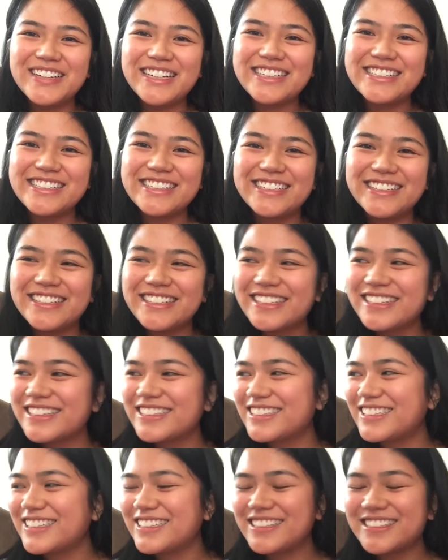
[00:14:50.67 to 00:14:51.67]
my dog.
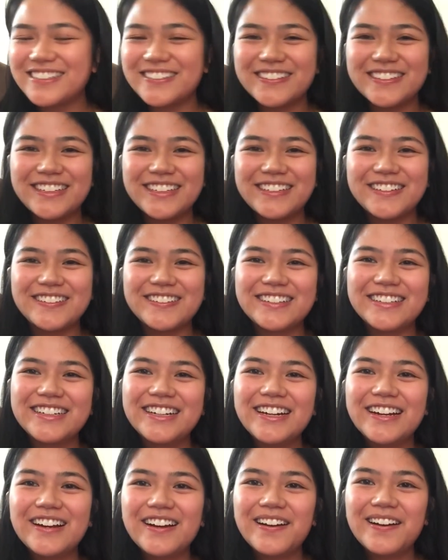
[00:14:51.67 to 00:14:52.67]
She's so cute.
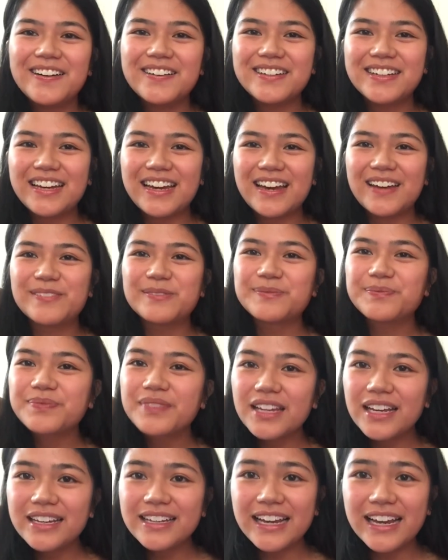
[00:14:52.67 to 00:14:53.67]
Okay.
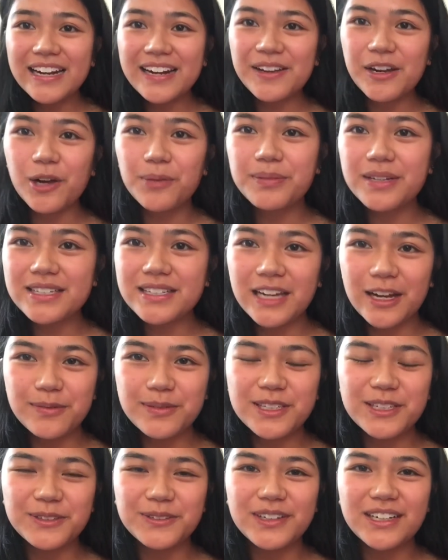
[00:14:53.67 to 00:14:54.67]
Again, I hope this helps
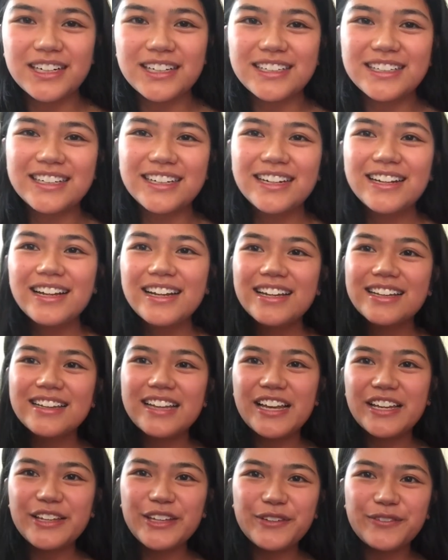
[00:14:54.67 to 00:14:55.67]
someone.
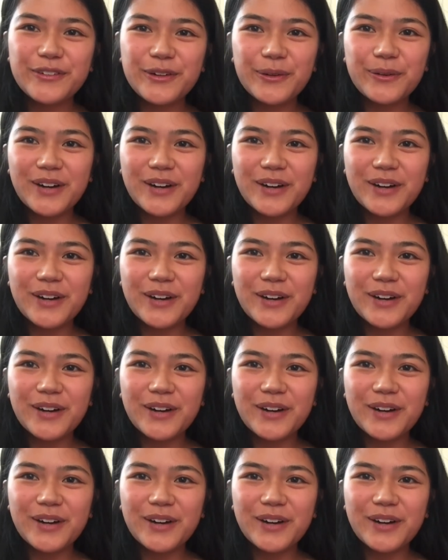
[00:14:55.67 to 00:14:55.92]
Thank you for